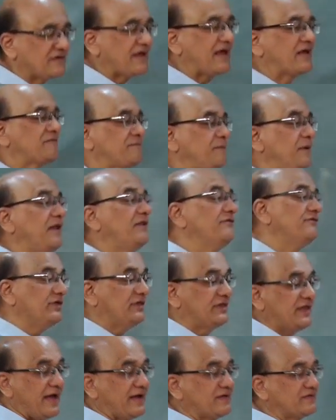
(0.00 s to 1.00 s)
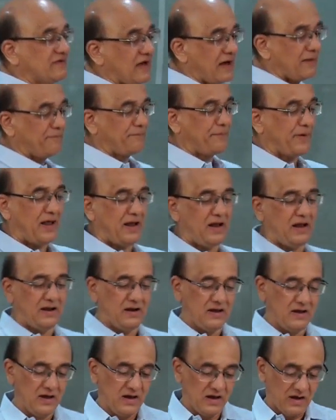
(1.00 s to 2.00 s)
explained with the example
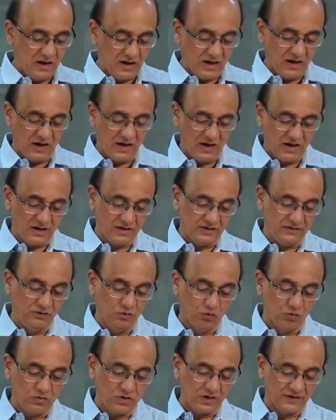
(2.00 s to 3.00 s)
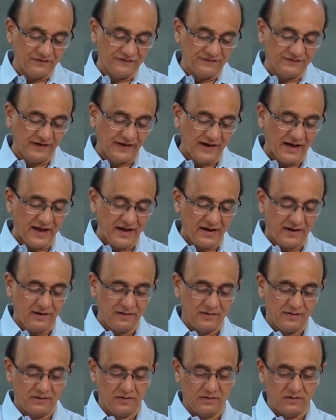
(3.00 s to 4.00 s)
uh, you consider
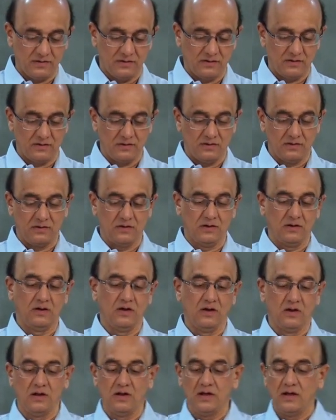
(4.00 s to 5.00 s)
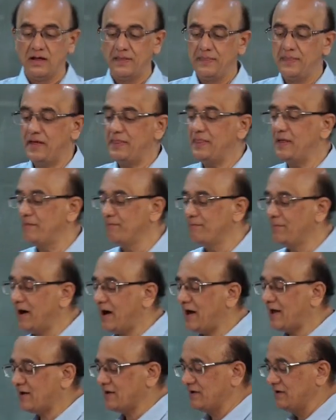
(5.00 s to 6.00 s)
the
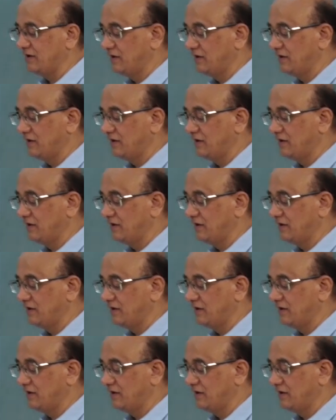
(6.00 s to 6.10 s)
number